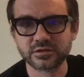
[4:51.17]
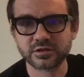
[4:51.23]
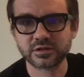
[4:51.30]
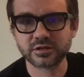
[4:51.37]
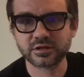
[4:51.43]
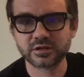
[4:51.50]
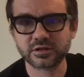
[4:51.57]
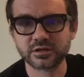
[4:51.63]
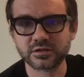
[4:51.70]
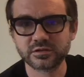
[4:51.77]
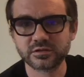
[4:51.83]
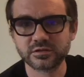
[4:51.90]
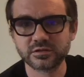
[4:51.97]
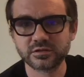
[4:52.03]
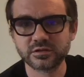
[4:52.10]
Uh,
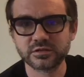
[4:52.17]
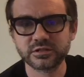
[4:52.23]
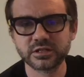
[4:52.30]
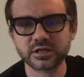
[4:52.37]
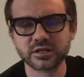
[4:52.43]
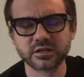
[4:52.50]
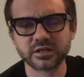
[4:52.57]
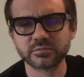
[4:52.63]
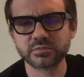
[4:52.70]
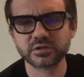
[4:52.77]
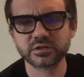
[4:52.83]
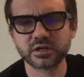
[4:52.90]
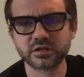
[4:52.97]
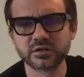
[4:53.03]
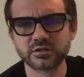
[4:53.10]
yeah, like, but
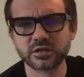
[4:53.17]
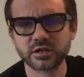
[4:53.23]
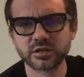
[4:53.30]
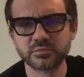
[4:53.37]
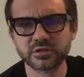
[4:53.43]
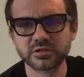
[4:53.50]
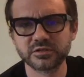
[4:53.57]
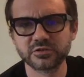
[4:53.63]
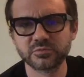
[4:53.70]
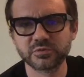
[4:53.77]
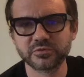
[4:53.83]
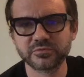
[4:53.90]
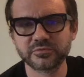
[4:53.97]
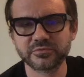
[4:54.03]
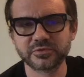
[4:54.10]
not not a big deal.
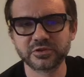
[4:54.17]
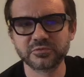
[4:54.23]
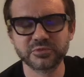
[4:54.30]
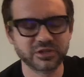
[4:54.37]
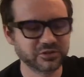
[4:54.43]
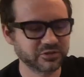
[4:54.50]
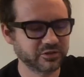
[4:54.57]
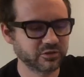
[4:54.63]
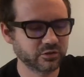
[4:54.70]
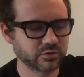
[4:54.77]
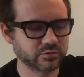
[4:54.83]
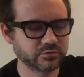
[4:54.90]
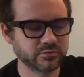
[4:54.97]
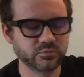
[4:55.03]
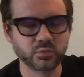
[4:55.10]
But fundamentally,
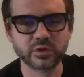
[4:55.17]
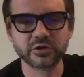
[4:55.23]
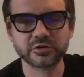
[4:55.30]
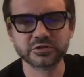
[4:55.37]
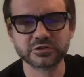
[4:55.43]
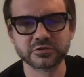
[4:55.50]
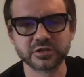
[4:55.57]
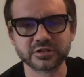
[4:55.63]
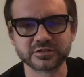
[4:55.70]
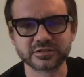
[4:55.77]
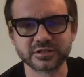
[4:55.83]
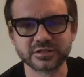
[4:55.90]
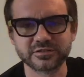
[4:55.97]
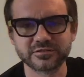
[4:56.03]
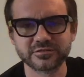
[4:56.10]
though, where is your
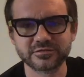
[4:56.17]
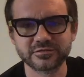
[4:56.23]
essay?